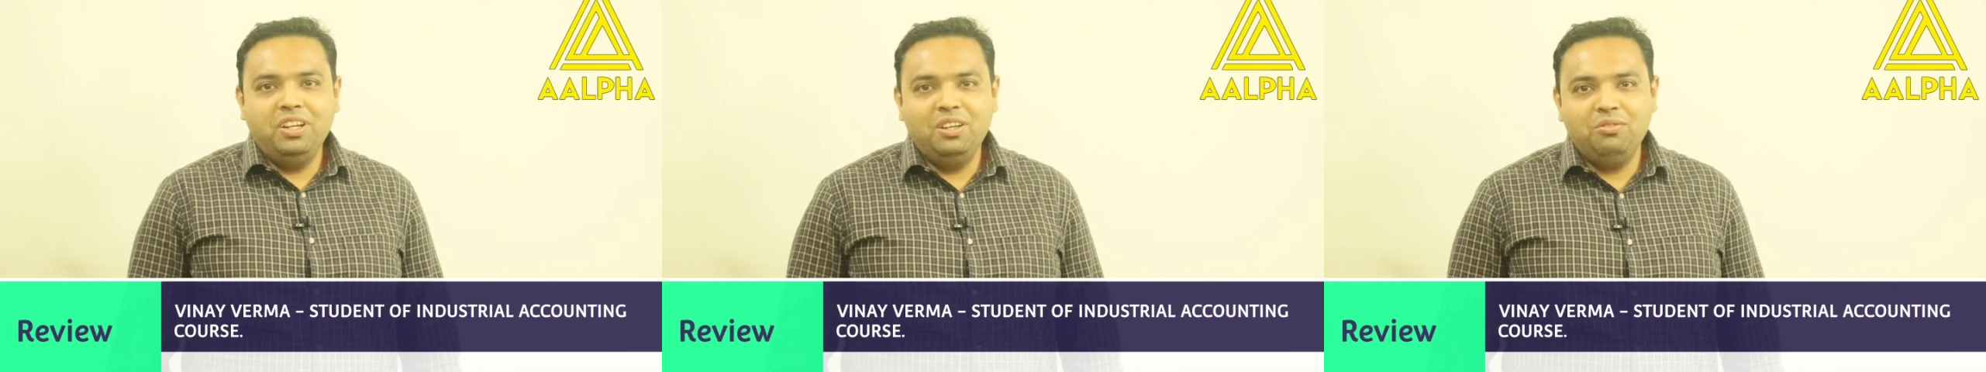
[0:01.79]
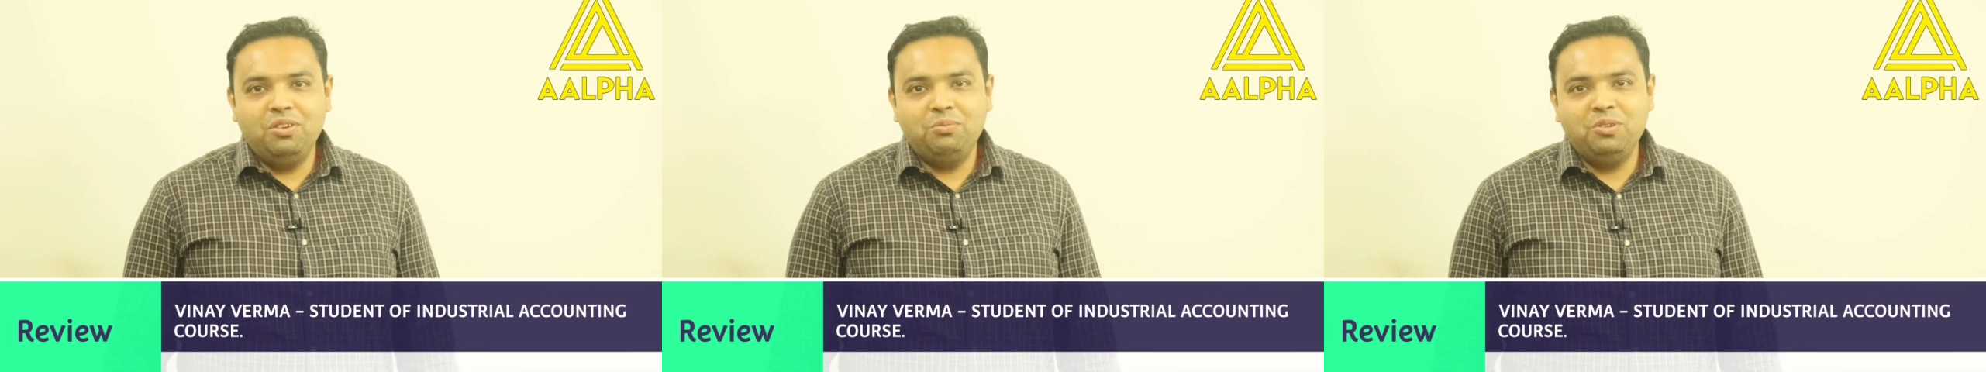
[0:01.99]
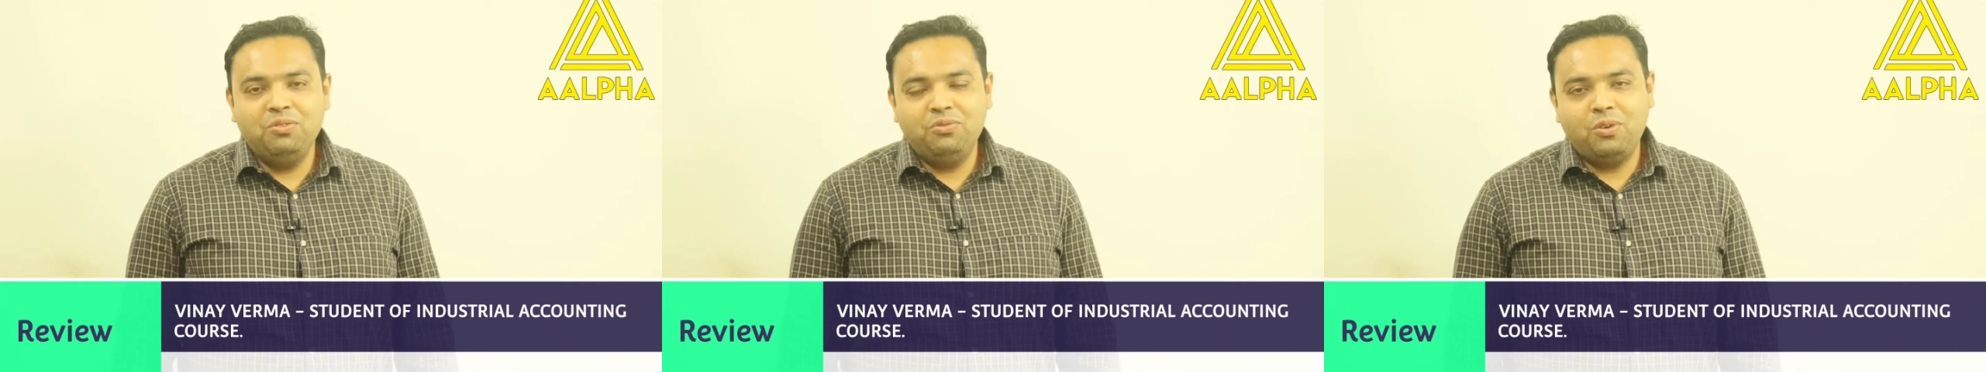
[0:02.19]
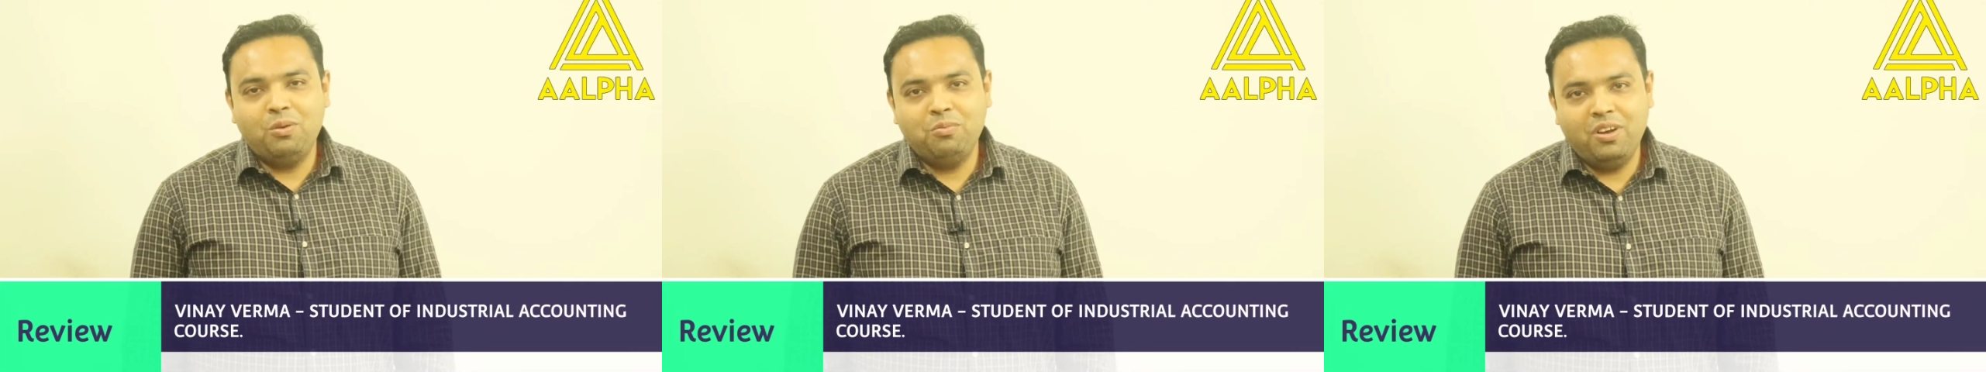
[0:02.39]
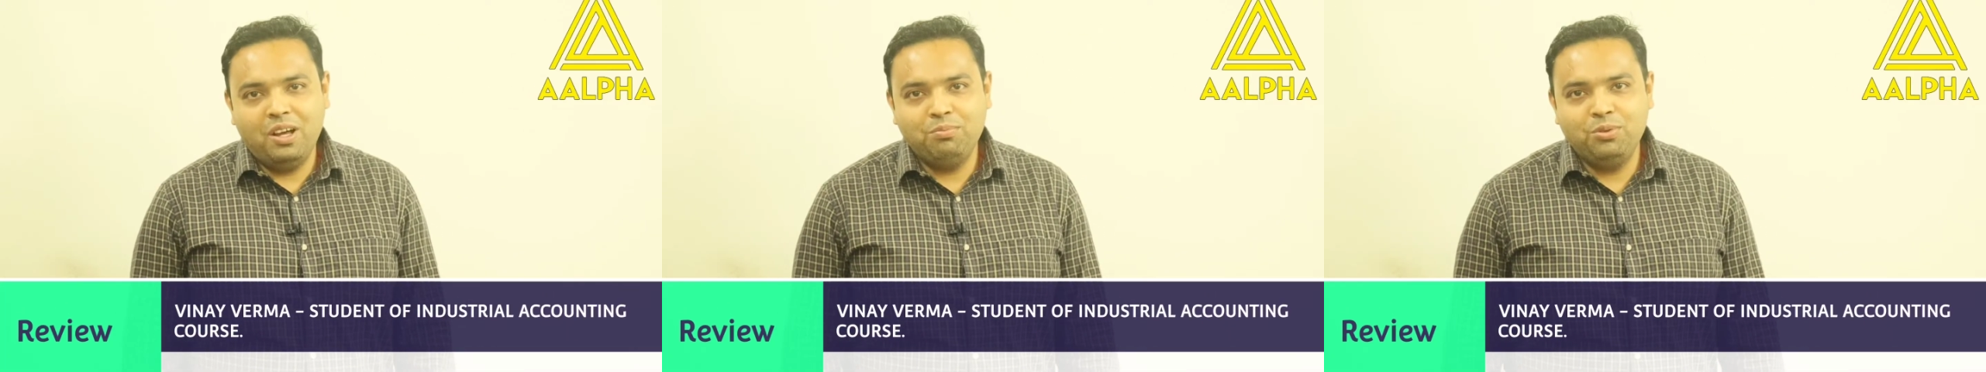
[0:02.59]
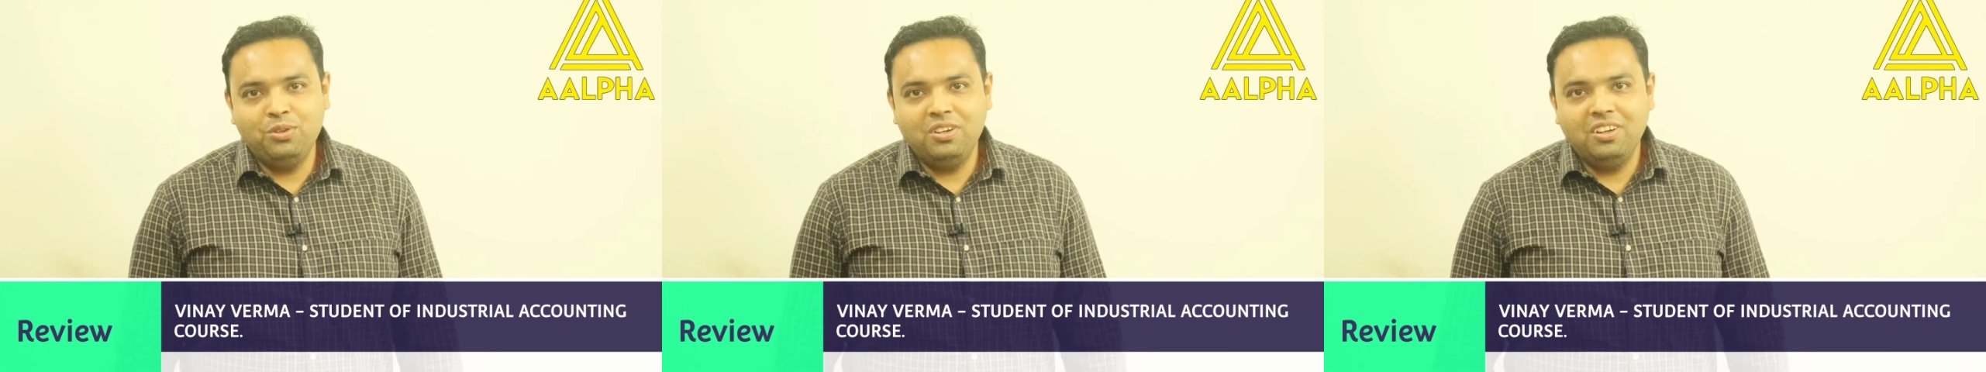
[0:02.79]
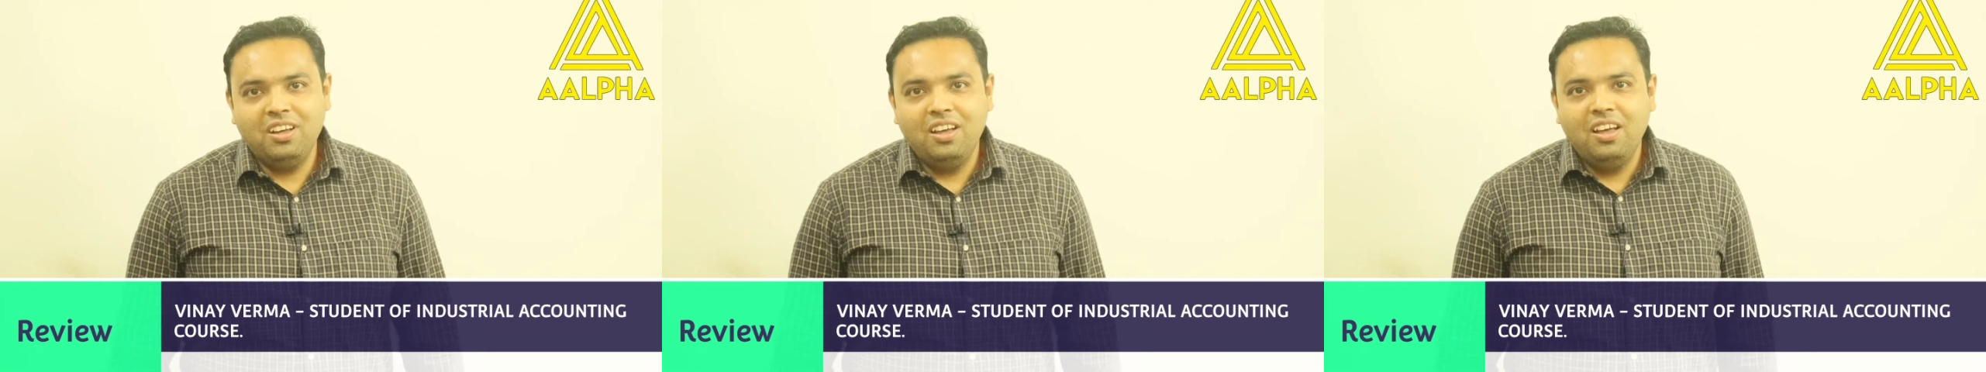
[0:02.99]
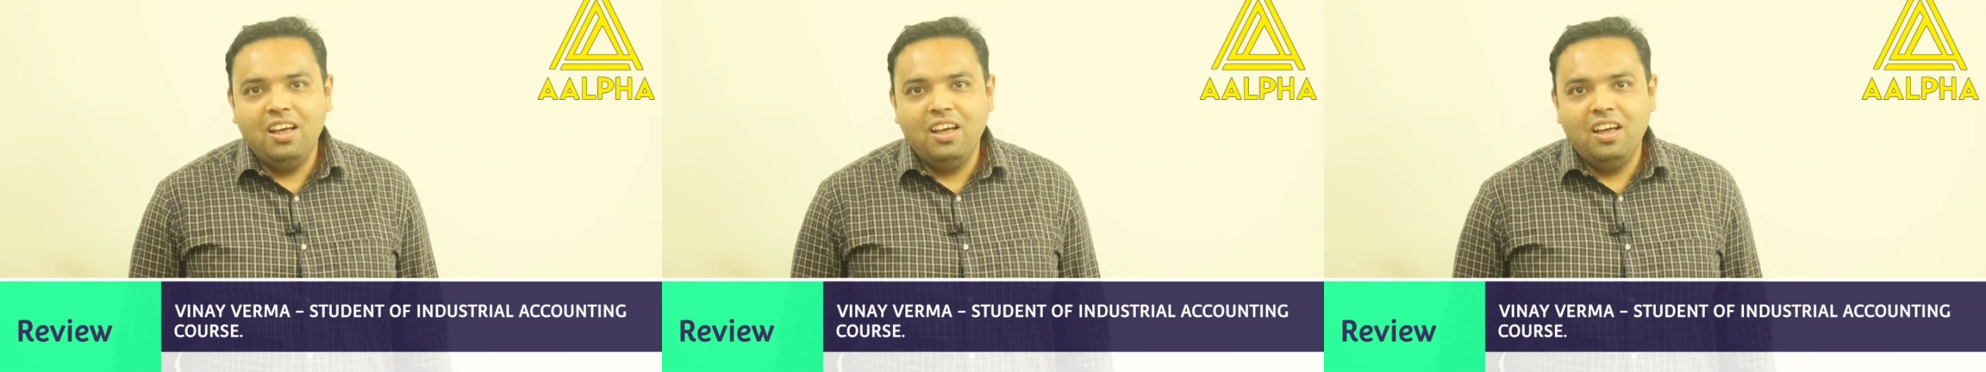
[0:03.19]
Vinay Verma from Raipur.